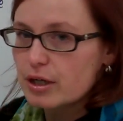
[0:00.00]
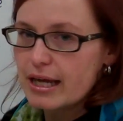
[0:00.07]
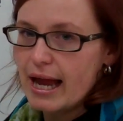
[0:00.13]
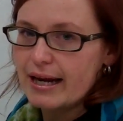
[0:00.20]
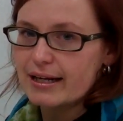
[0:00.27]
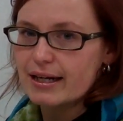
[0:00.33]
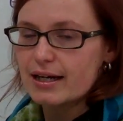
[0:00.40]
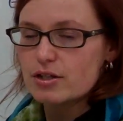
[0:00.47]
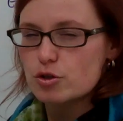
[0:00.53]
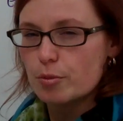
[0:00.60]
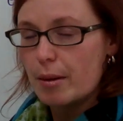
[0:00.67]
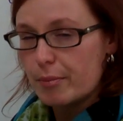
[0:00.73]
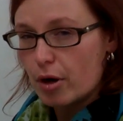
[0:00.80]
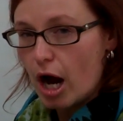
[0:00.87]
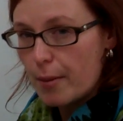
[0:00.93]
Canada. So
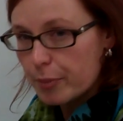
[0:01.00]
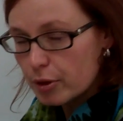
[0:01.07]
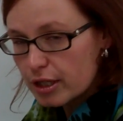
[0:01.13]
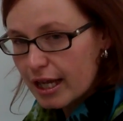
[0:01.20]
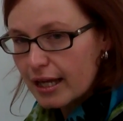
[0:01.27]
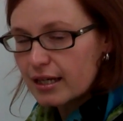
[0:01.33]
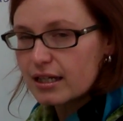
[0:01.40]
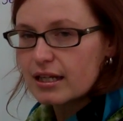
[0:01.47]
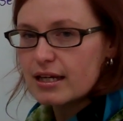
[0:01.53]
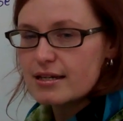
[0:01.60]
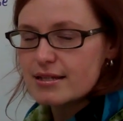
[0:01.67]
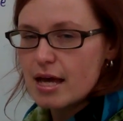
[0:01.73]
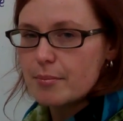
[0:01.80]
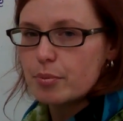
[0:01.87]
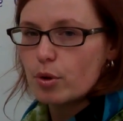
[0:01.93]
remember, Upper Canada is
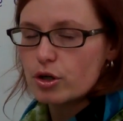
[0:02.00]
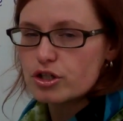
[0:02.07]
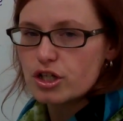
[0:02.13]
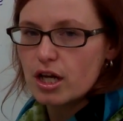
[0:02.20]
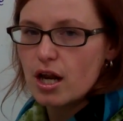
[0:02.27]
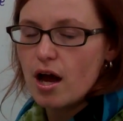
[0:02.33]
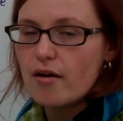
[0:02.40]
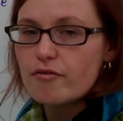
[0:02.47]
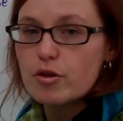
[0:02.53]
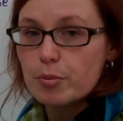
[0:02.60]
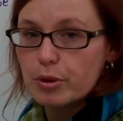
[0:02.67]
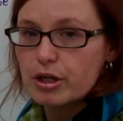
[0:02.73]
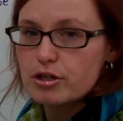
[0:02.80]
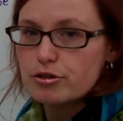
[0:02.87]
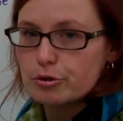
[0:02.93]
that portion of the
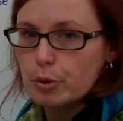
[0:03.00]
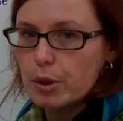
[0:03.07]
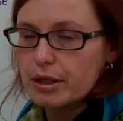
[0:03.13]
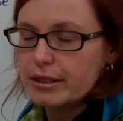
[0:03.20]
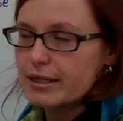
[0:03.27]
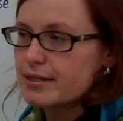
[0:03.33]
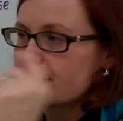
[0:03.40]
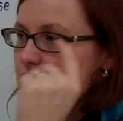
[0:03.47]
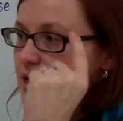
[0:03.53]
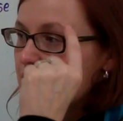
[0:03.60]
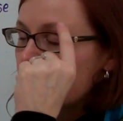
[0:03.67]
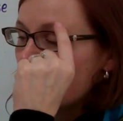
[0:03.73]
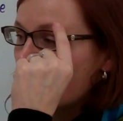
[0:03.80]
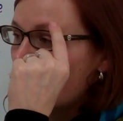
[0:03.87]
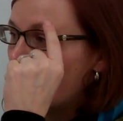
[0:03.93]
British Loyalists
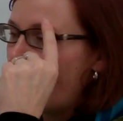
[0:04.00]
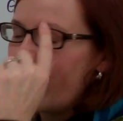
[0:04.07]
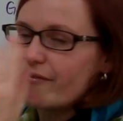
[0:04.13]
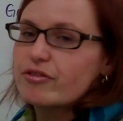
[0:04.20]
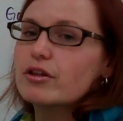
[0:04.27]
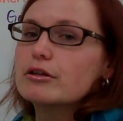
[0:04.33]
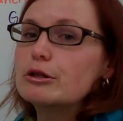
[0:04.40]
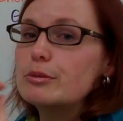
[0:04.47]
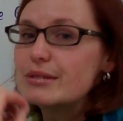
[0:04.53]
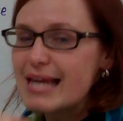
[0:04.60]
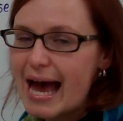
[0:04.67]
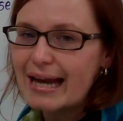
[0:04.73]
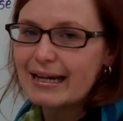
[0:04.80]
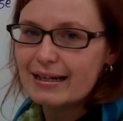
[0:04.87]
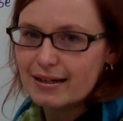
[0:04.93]
who have the
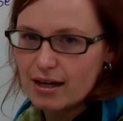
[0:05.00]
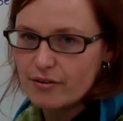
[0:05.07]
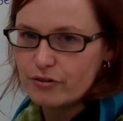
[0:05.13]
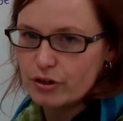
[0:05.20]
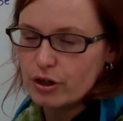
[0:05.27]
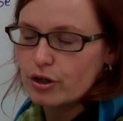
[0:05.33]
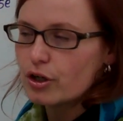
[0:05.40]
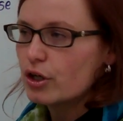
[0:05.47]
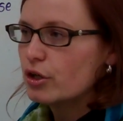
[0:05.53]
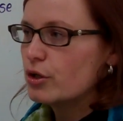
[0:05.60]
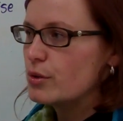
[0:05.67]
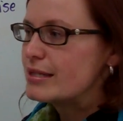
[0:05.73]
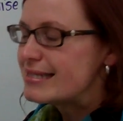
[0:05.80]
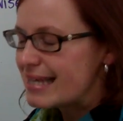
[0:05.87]
Lieutenant Governor, who's